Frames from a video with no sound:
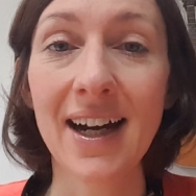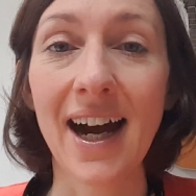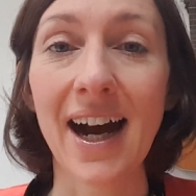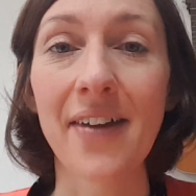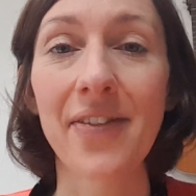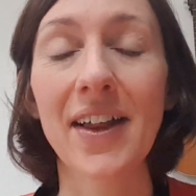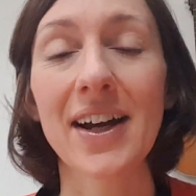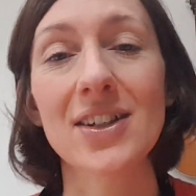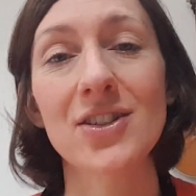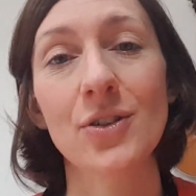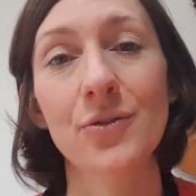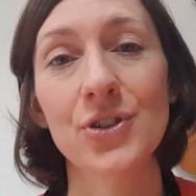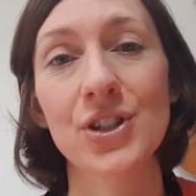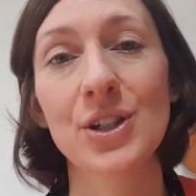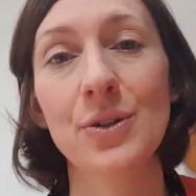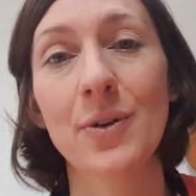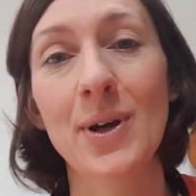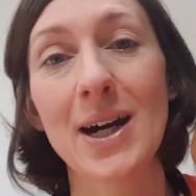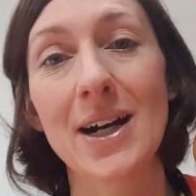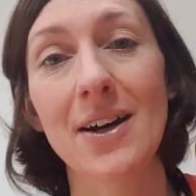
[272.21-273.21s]
And that's
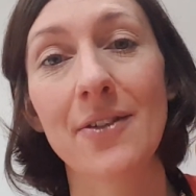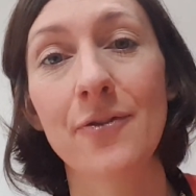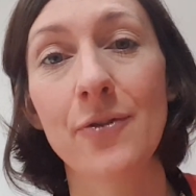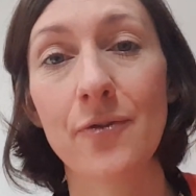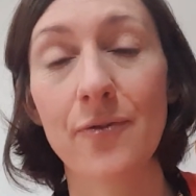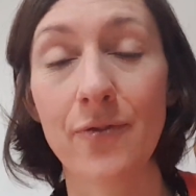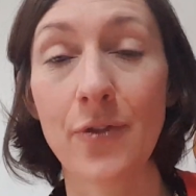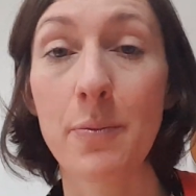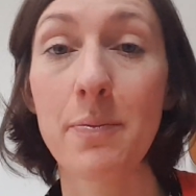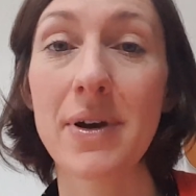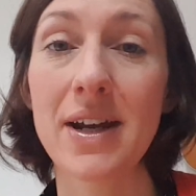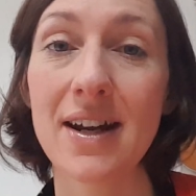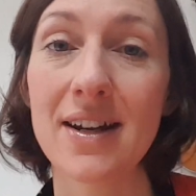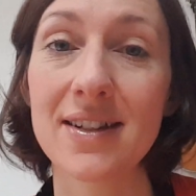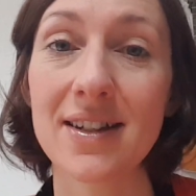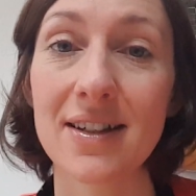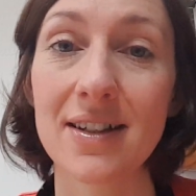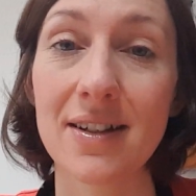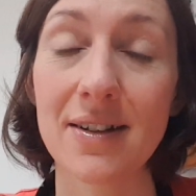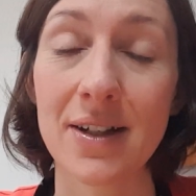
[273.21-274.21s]
obviously where, for me
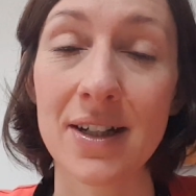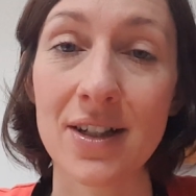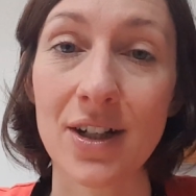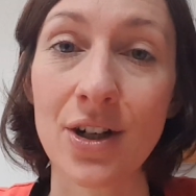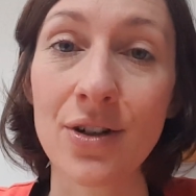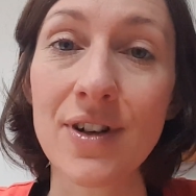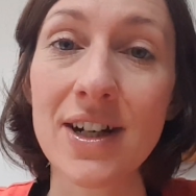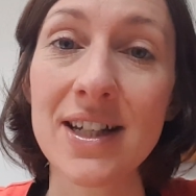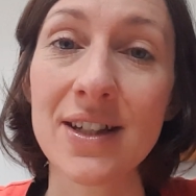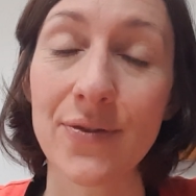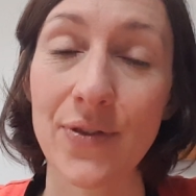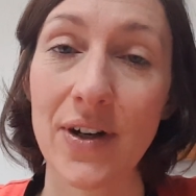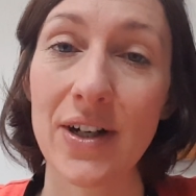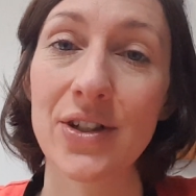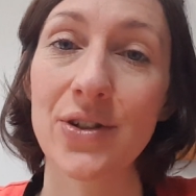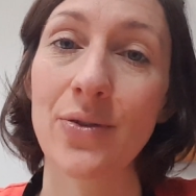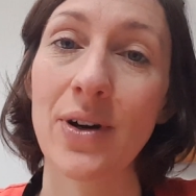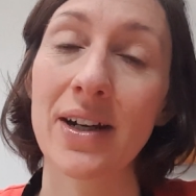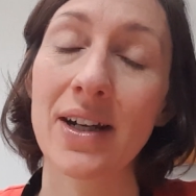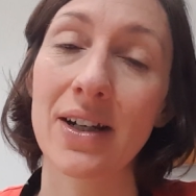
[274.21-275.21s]
as a careers
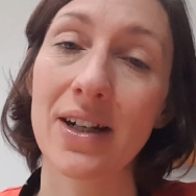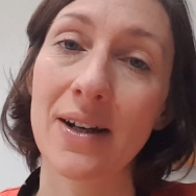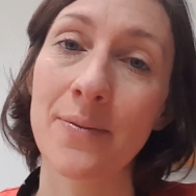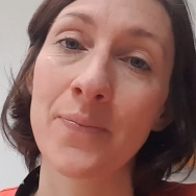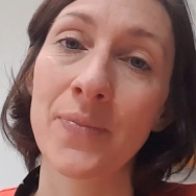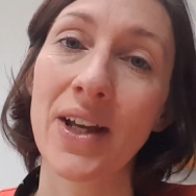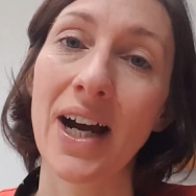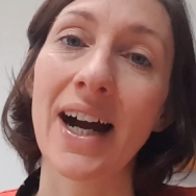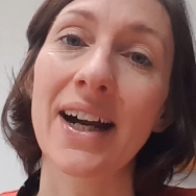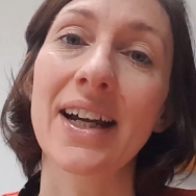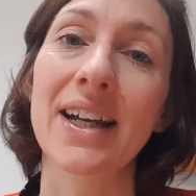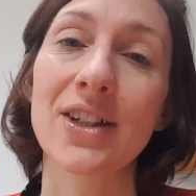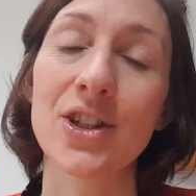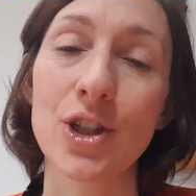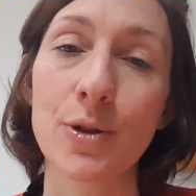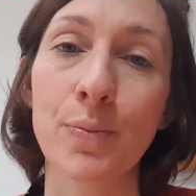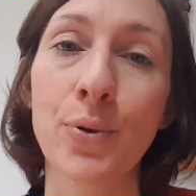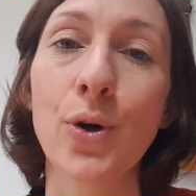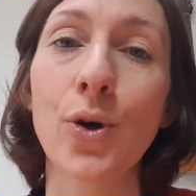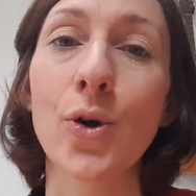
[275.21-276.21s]
advisor, I can
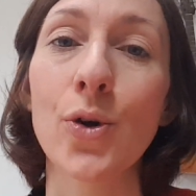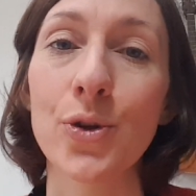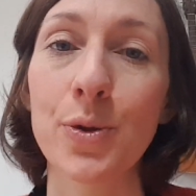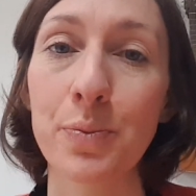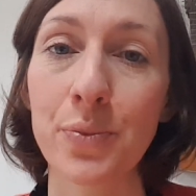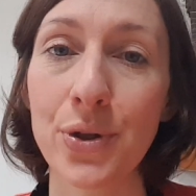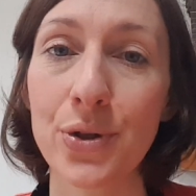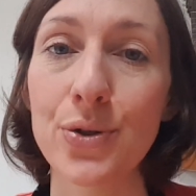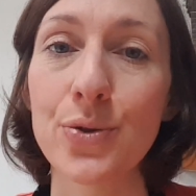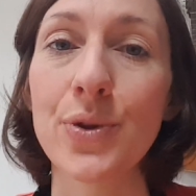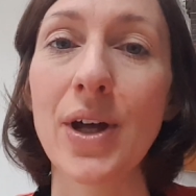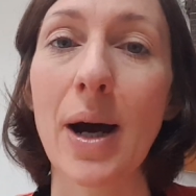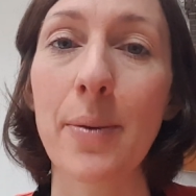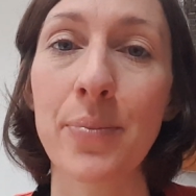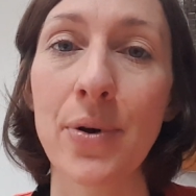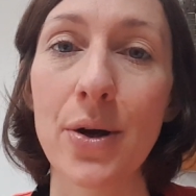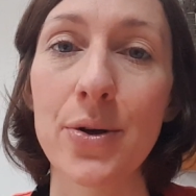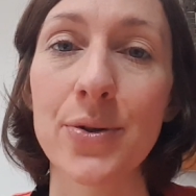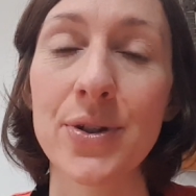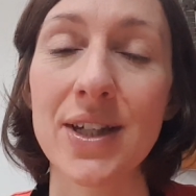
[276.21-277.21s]
support them through that
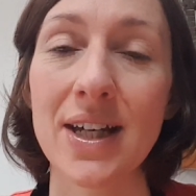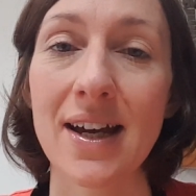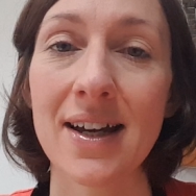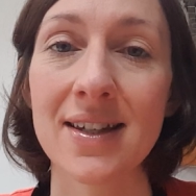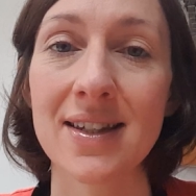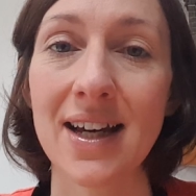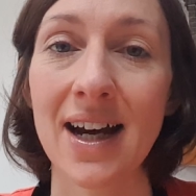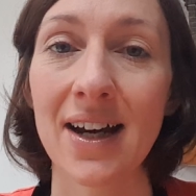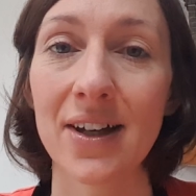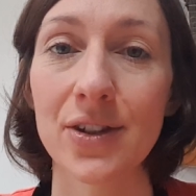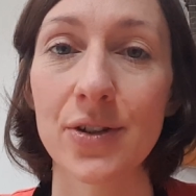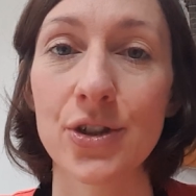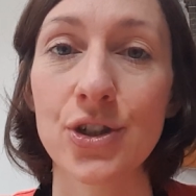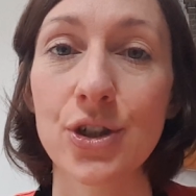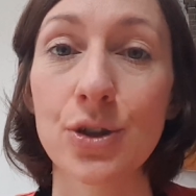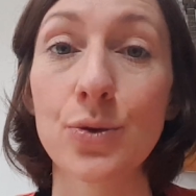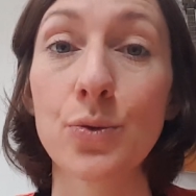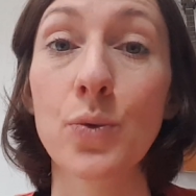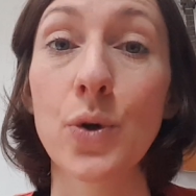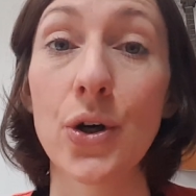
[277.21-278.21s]
process and
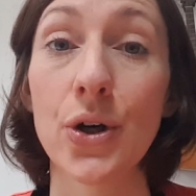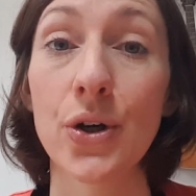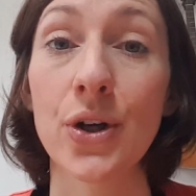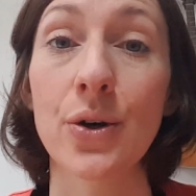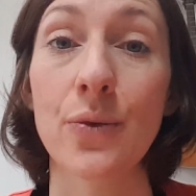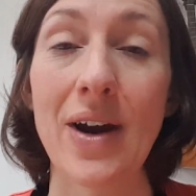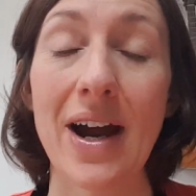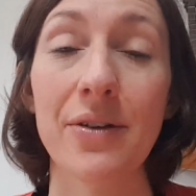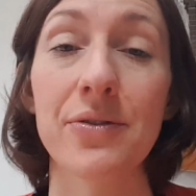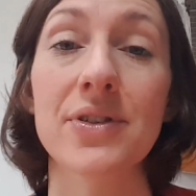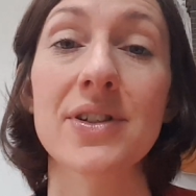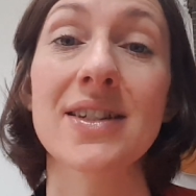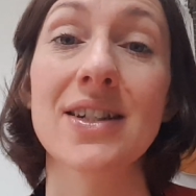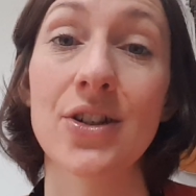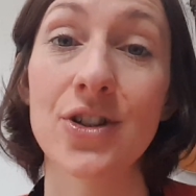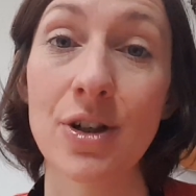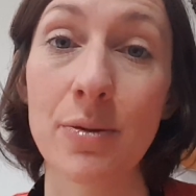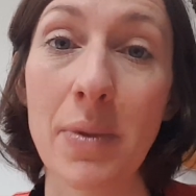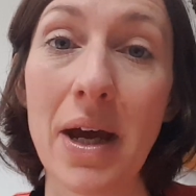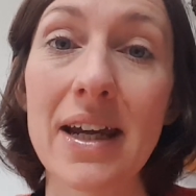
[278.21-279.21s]
do work around
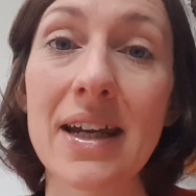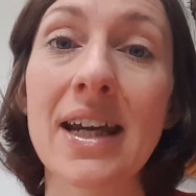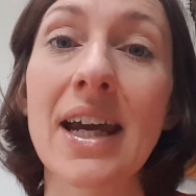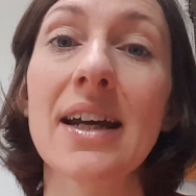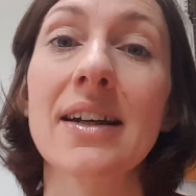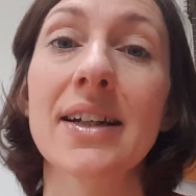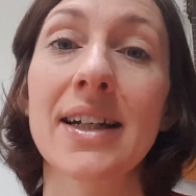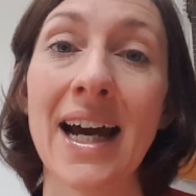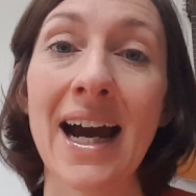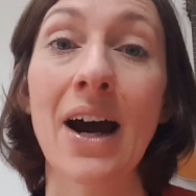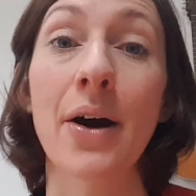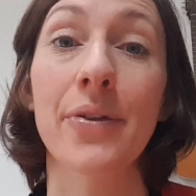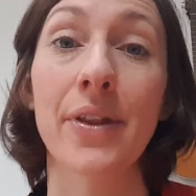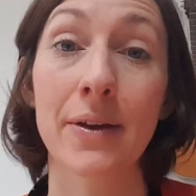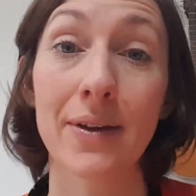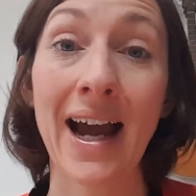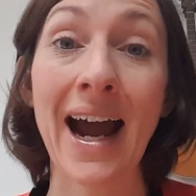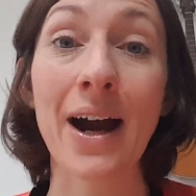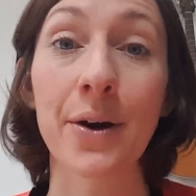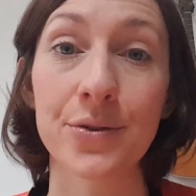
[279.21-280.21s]
decision making and how
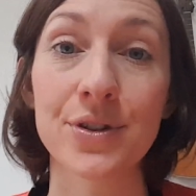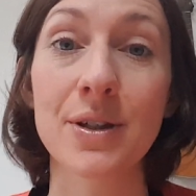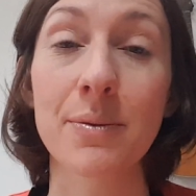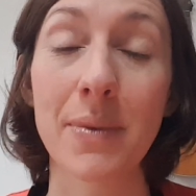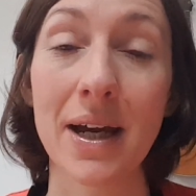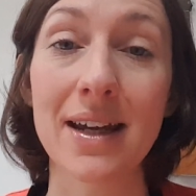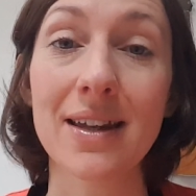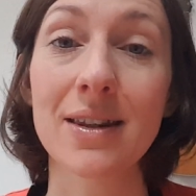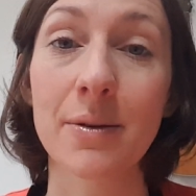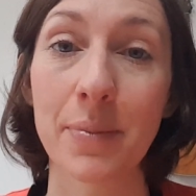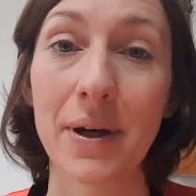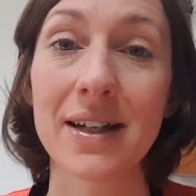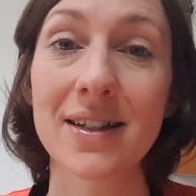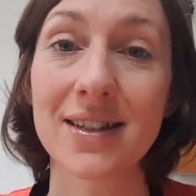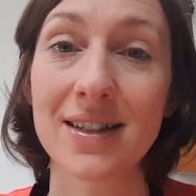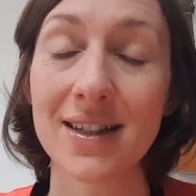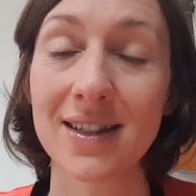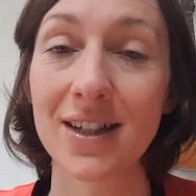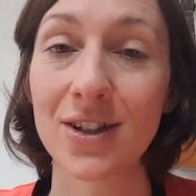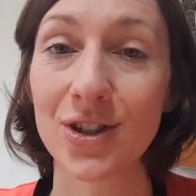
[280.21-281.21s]
to make the
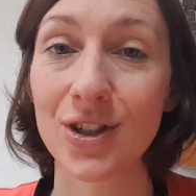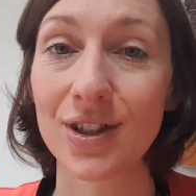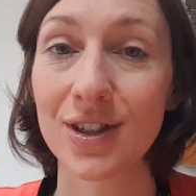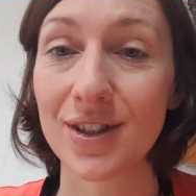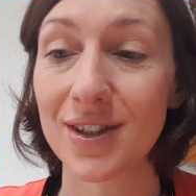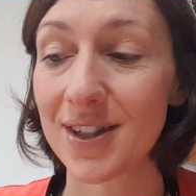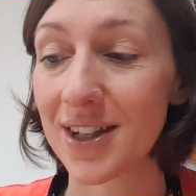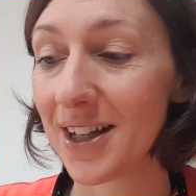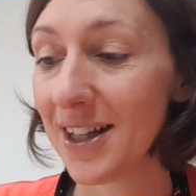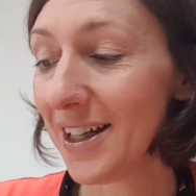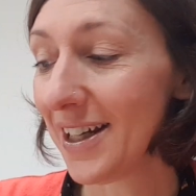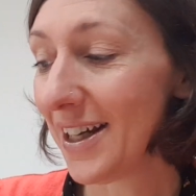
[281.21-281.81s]
best decisions.